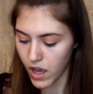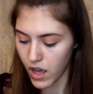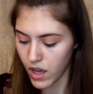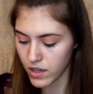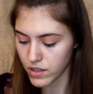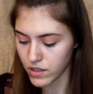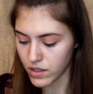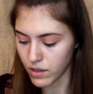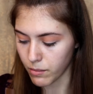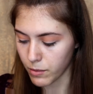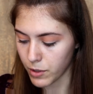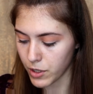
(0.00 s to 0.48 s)

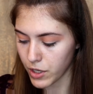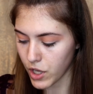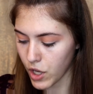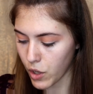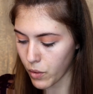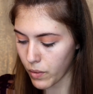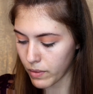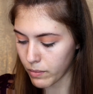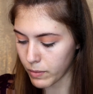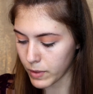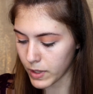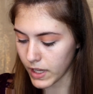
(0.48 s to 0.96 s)
So I'm going to go
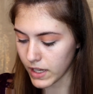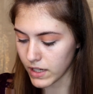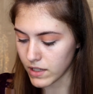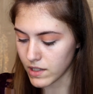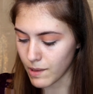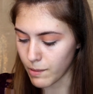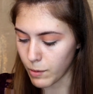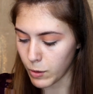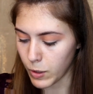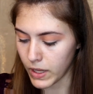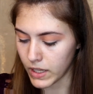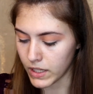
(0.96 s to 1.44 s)
in with a
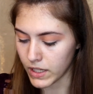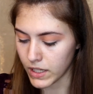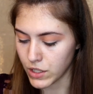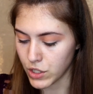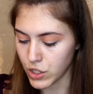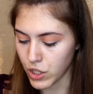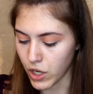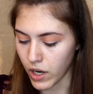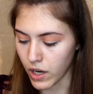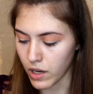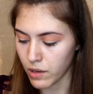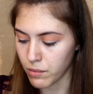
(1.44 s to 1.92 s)
double-ended
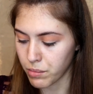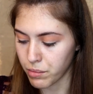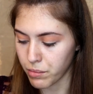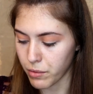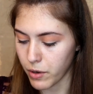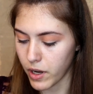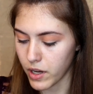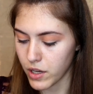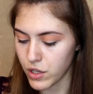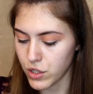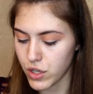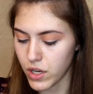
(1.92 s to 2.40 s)
Tarte
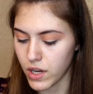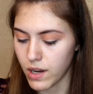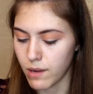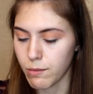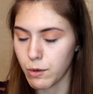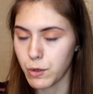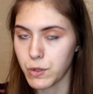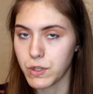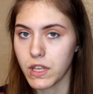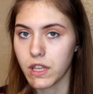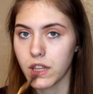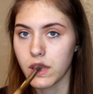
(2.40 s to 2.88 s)
brush, and I'm
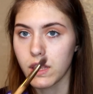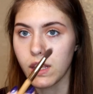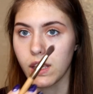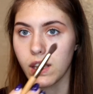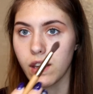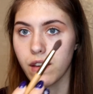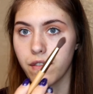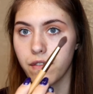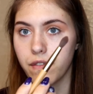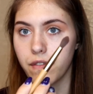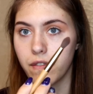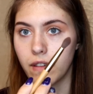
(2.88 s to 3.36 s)
using
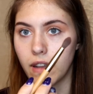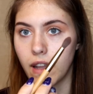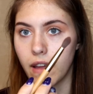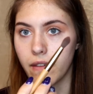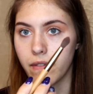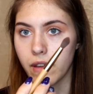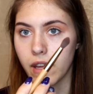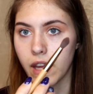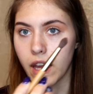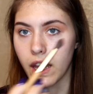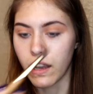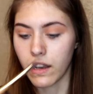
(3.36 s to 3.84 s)
the
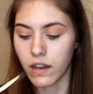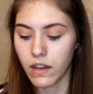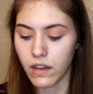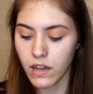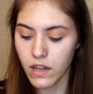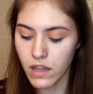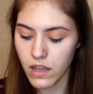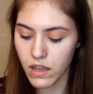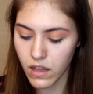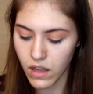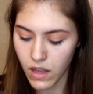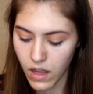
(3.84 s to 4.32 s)
fluffy end.